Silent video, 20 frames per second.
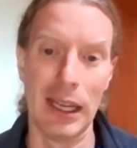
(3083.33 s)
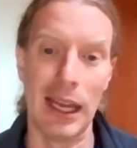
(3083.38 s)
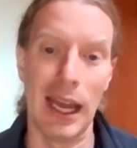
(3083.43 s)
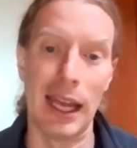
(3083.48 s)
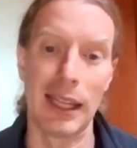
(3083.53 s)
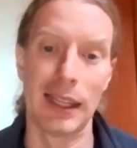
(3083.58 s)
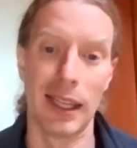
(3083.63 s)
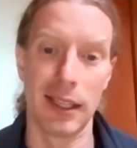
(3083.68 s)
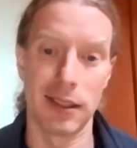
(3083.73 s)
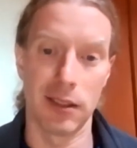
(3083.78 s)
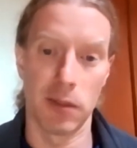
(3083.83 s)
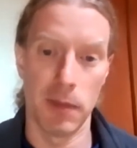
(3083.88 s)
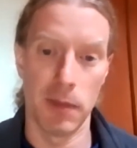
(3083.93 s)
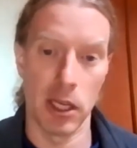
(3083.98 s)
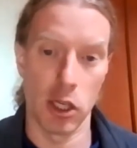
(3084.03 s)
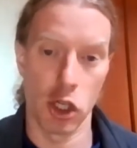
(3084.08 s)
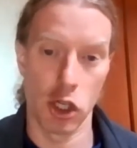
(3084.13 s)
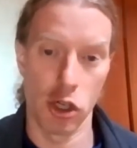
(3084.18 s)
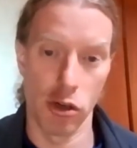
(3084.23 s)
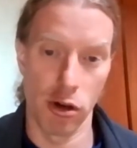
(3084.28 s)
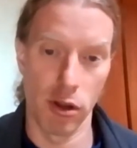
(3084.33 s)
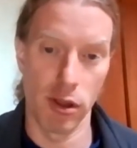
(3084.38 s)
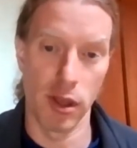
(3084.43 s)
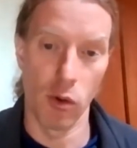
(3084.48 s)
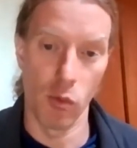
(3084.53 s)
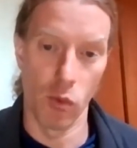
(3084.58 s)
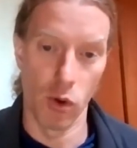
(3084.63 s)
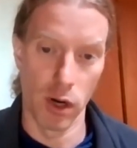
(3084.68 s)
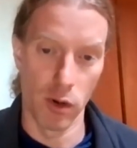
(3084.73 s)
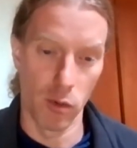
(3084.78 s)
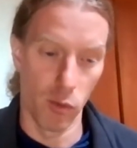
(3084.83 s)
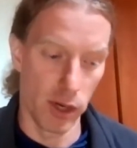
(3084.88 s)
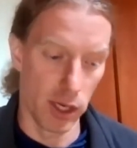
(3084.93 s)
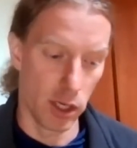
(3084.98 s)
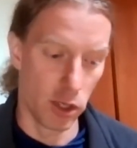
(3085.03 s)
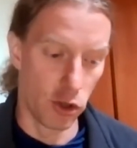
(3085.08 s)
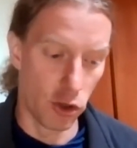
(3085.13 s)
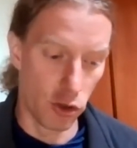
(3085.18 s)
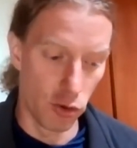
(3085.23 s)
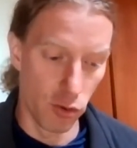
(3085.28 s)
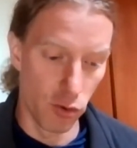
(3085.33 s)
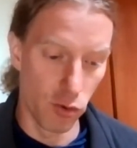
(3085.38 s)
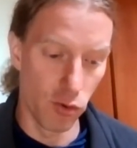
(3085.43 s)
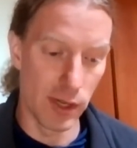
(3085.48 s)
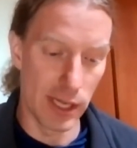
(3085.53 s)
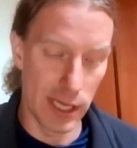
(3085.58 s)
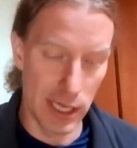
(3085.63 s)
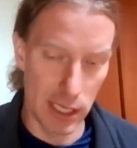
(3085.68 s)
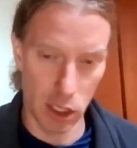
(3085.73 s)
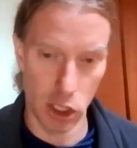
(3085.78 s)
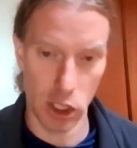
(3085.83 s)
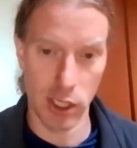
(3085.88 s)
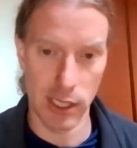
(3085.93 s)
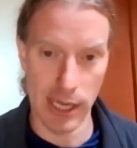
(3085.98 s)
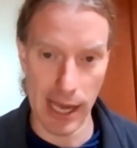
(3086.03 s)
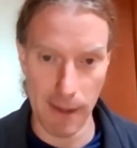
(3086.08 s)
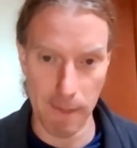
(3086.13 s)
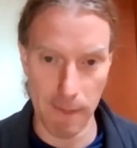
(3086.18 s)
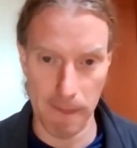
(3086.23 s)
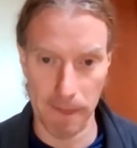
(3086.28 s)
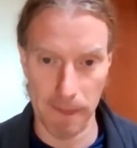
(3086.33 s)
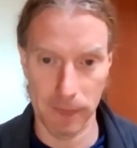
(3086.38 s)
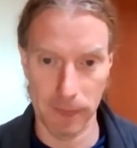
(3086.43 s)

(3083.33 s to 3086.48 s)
And let's make sure that we, we do each step